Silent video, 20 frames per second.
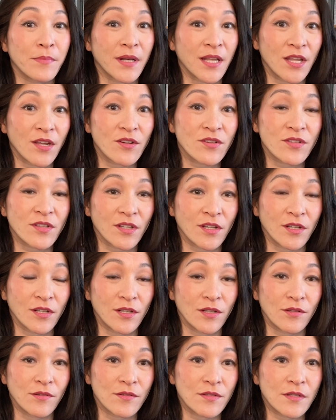here's the good
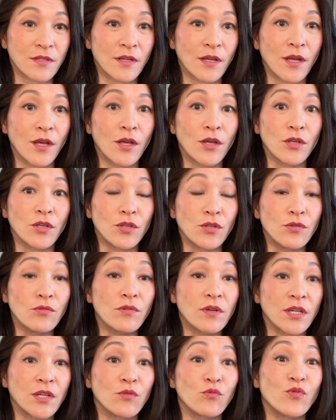news. You
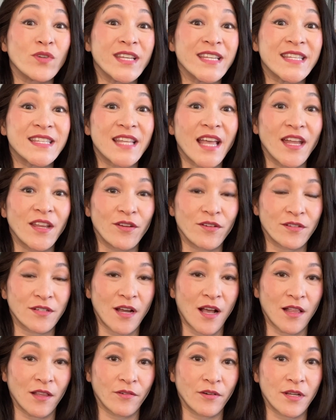can reset your
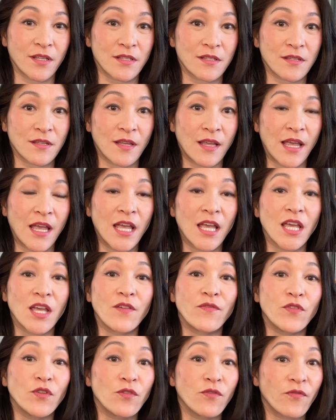tolerance. If
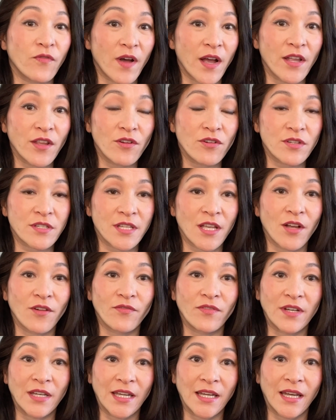you find yourself
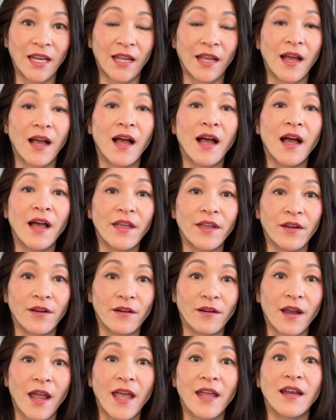needing higher
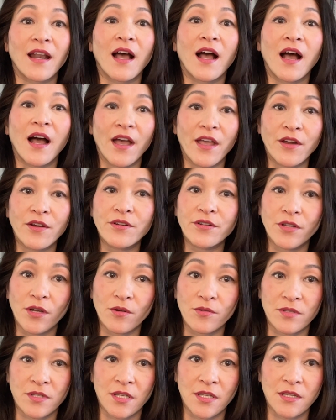and higher
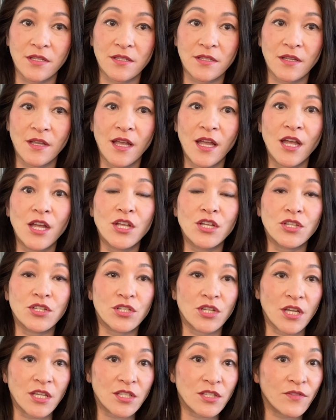doses
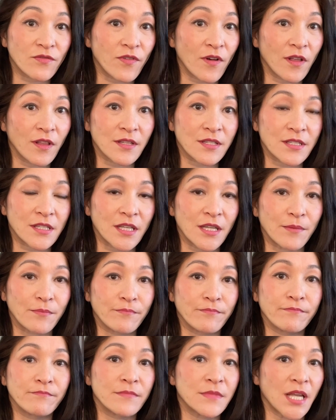just to fall asleep,
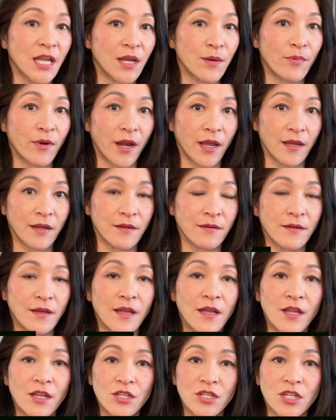take a break,
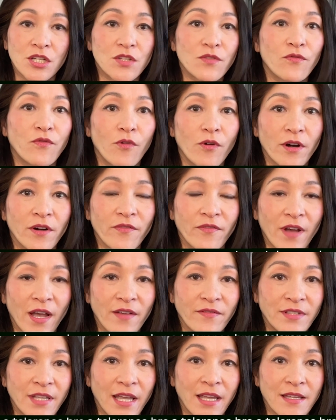just four to five
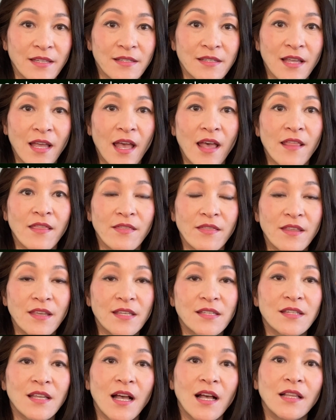days. This
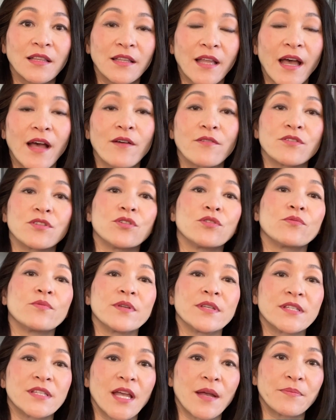allows your
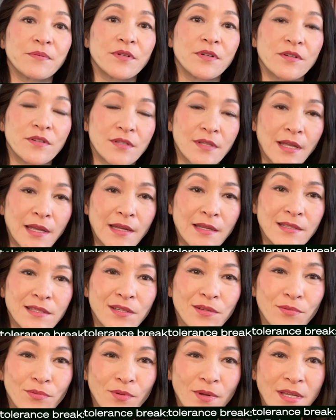receptors to
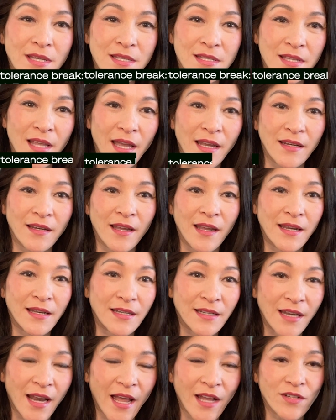reset
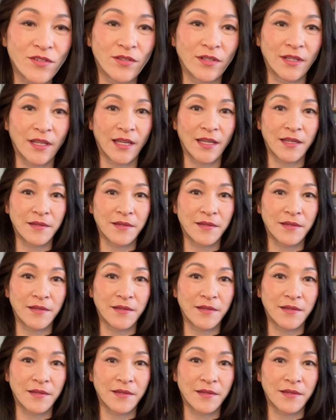naturally